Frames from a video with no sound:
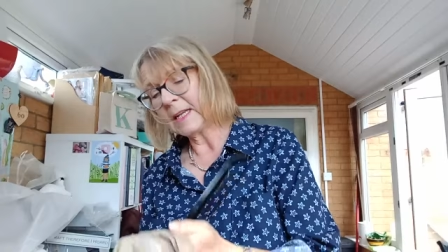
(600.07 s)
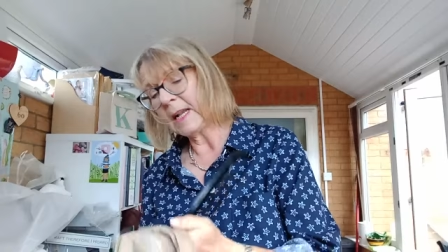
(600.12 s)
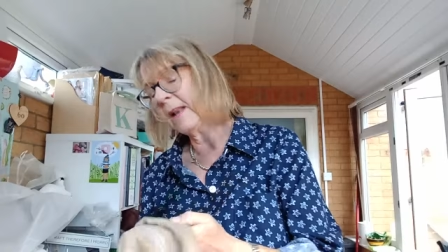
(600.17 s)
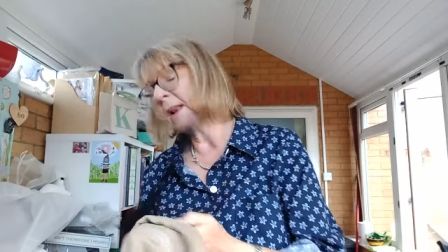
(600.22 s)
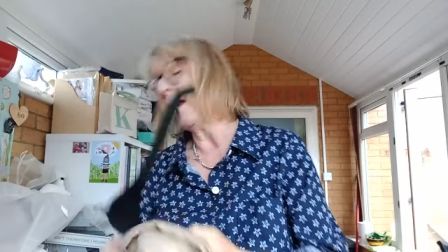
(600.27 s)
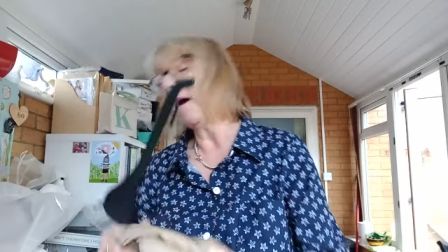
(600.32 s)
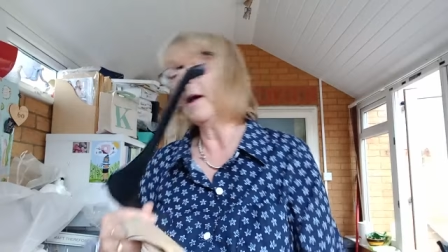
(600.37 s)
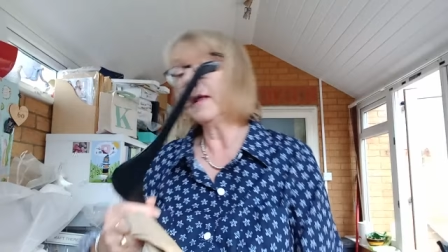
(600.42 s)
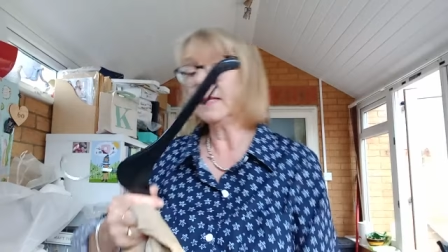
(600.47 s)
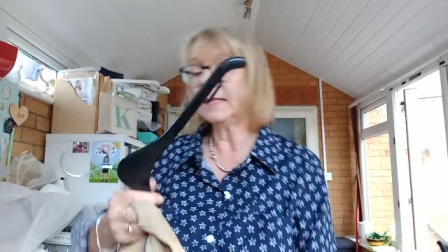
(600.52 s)
a
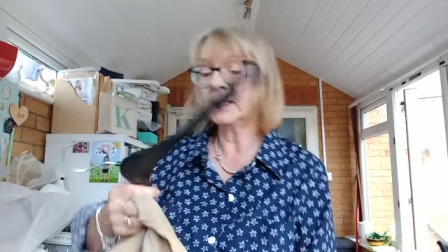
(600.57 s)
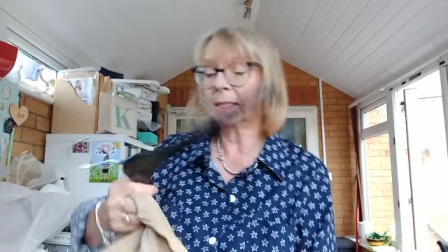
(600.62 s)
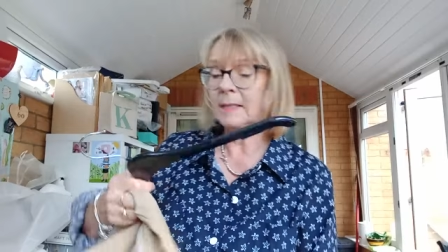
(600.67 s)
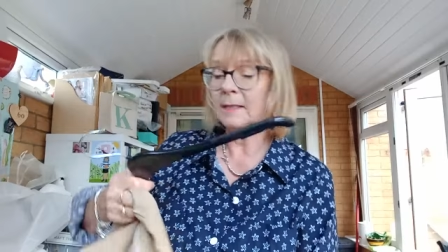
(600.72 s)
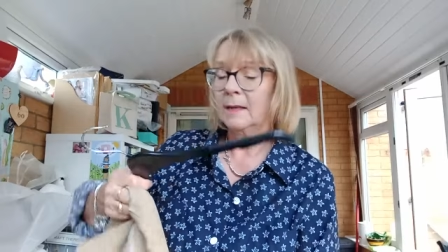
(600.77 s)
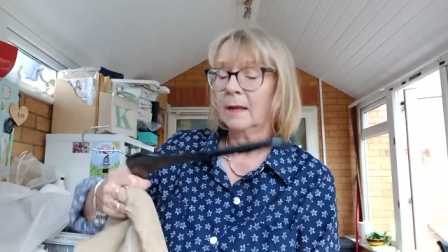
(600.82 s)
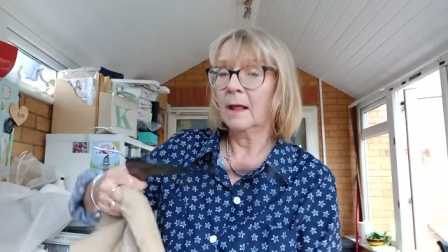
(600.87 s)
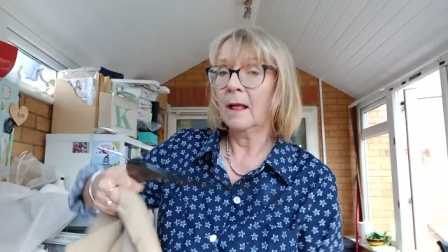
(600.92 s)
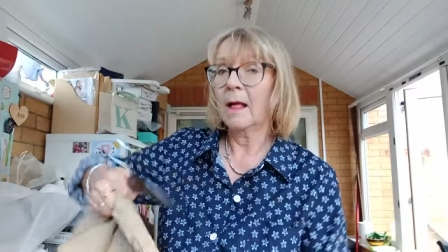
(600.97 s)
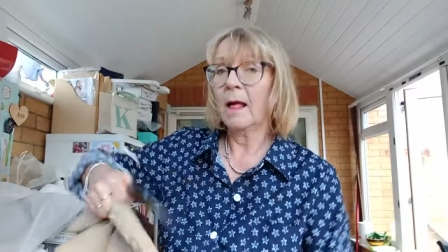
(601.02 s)

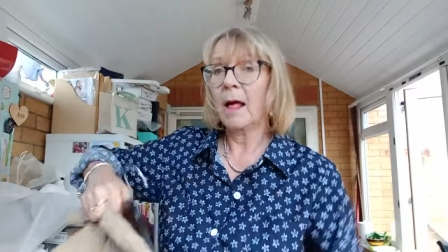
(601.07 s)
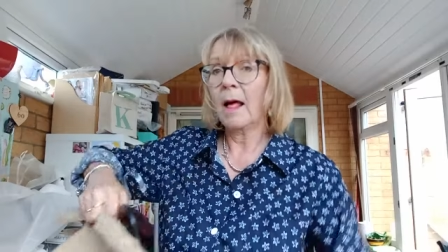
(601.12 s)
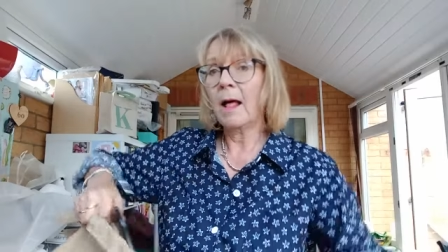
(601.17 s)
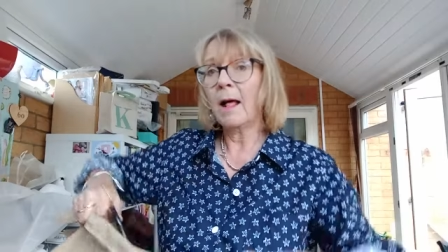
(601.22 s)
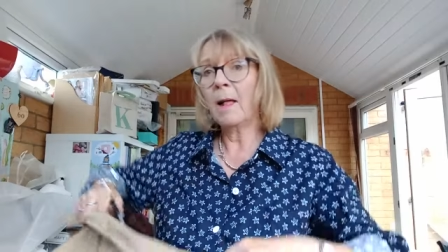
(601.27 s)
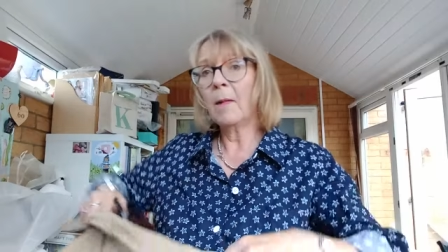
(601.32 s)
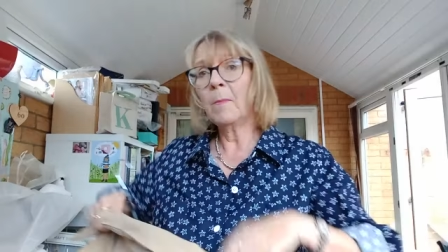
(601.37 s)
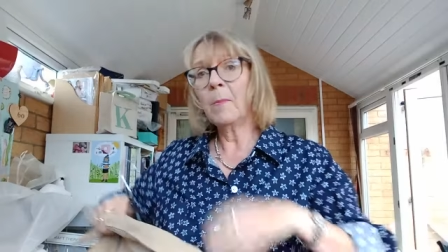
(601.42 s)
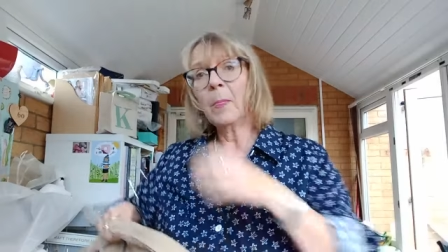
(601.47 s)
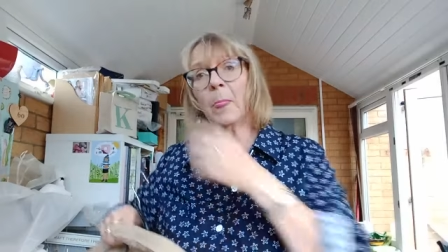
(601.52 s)
nice,
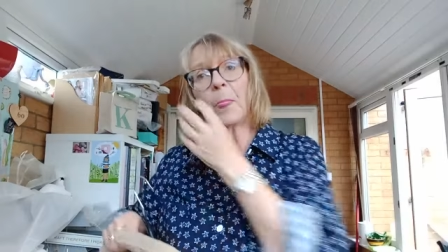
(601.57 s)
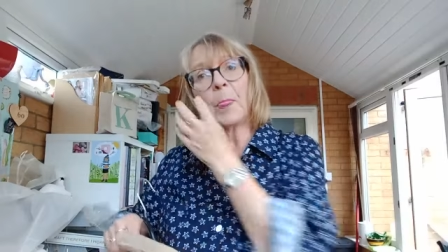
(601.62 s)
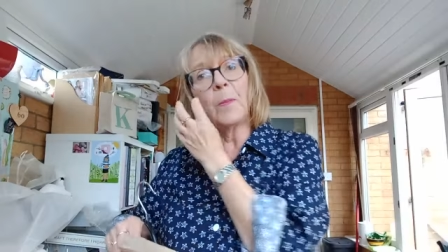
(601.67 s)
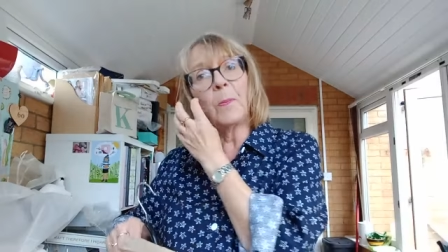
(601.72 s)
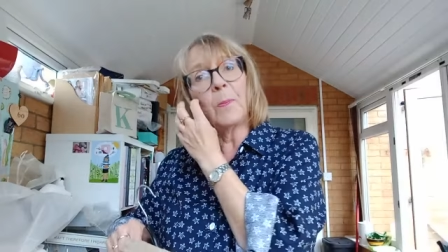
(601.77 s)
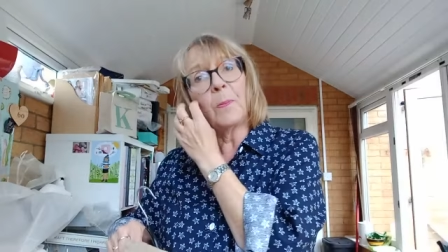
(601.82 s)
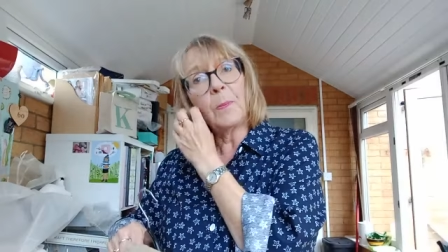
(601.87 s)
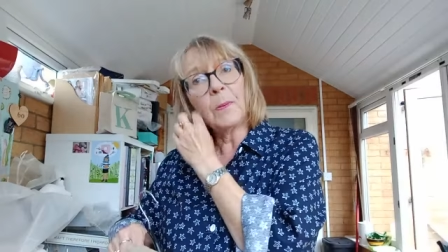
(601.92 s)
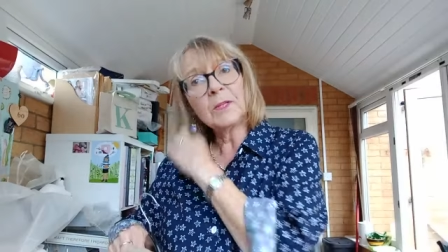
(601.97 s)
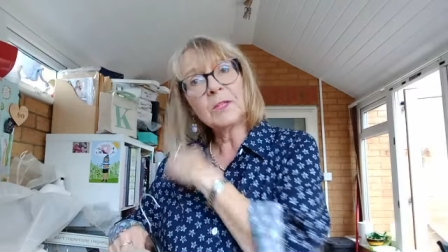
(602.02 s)

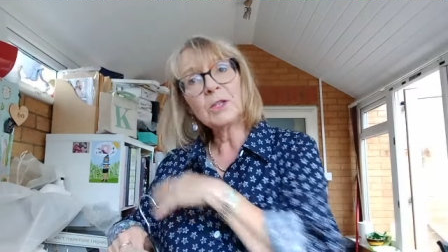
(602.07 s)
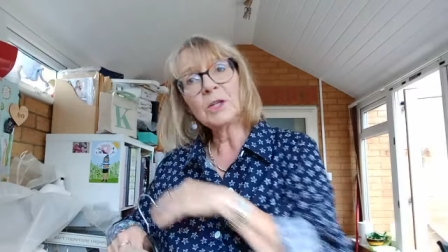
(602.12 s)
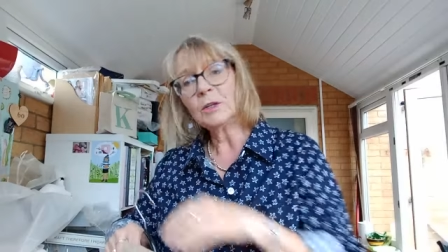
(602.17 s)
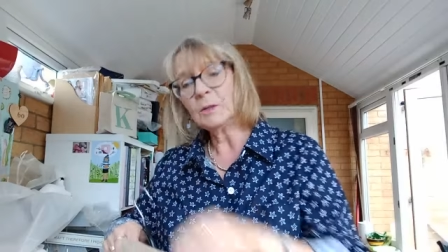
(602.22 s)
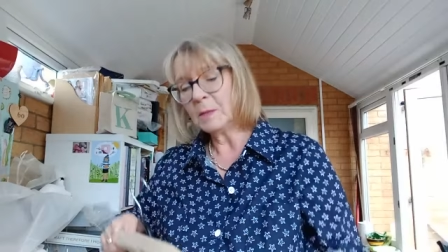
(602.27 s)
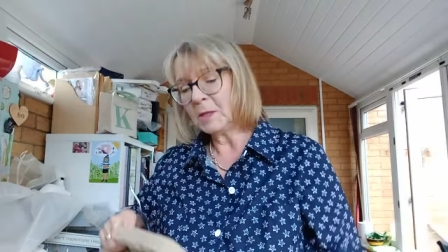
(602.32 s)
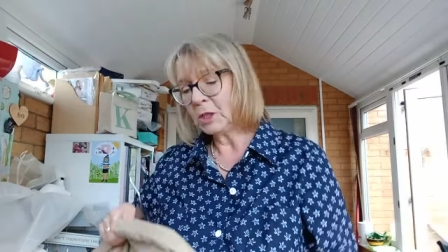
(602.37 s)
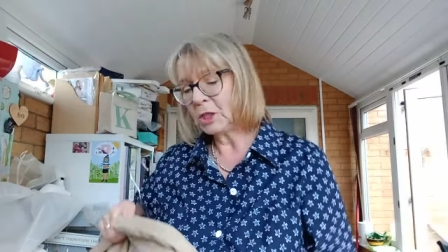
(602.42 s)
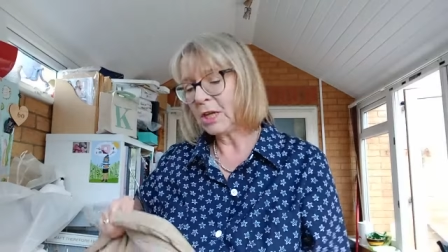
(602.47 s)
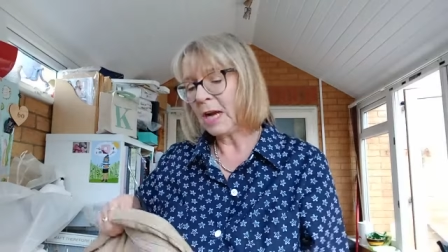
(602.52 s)

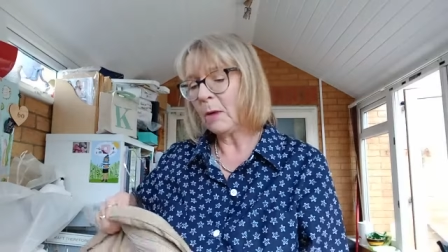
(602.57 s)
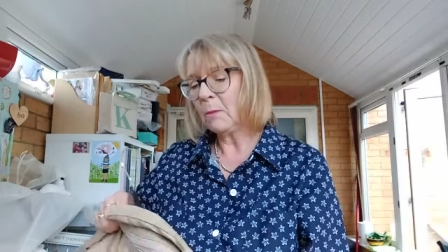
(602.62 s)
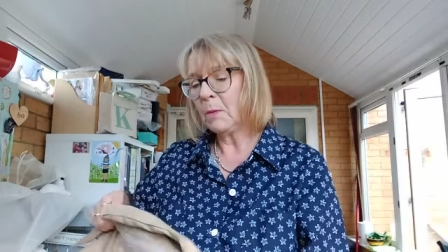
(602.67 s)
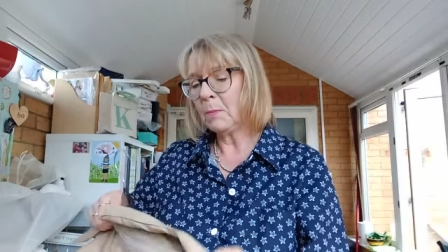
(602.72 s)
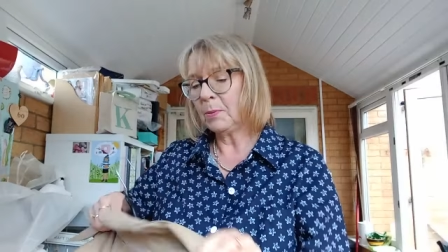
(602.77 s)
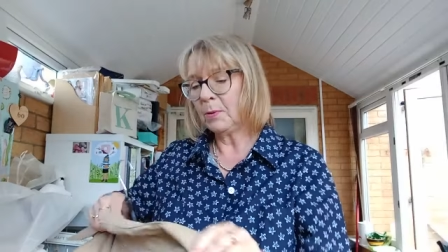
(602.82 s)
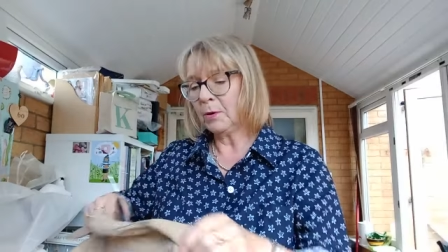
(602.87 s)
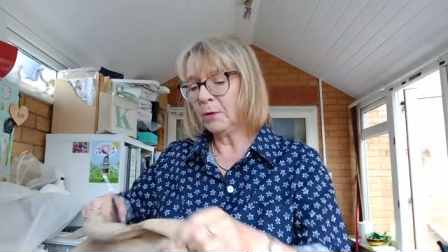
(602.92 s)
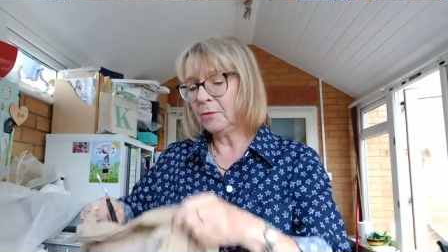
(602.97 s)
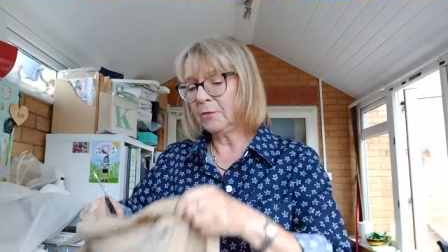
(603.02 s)
excuse me,
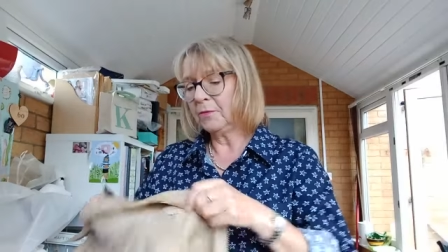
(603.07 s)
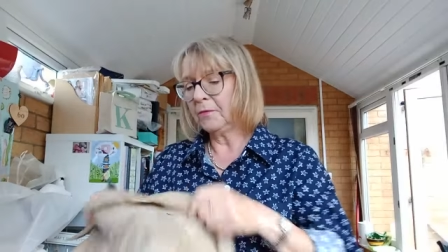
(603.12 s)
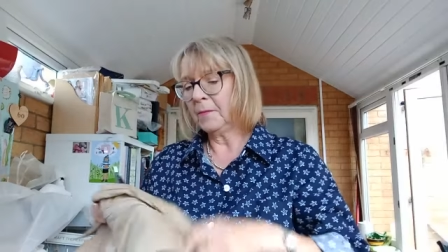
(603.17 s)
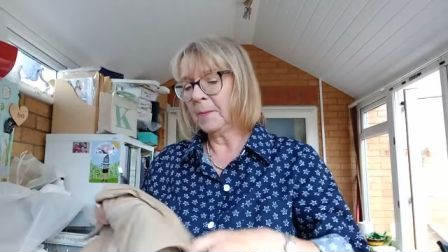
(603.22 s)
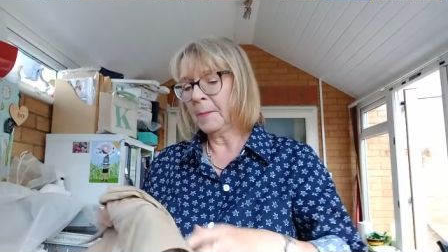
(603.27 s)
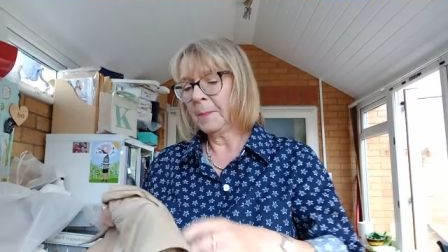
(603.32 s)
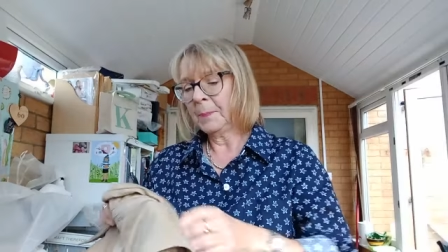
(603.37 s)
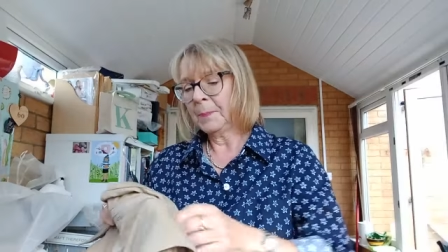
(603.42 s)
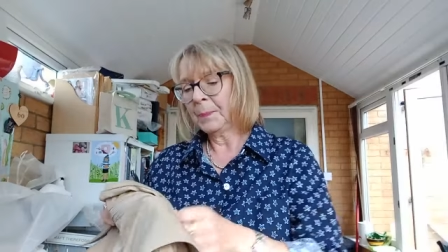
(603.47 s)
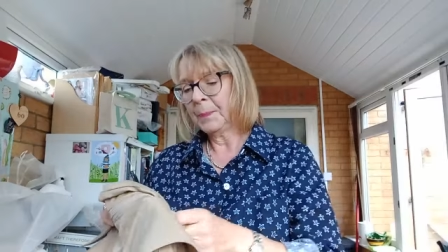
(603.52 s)
showerproof.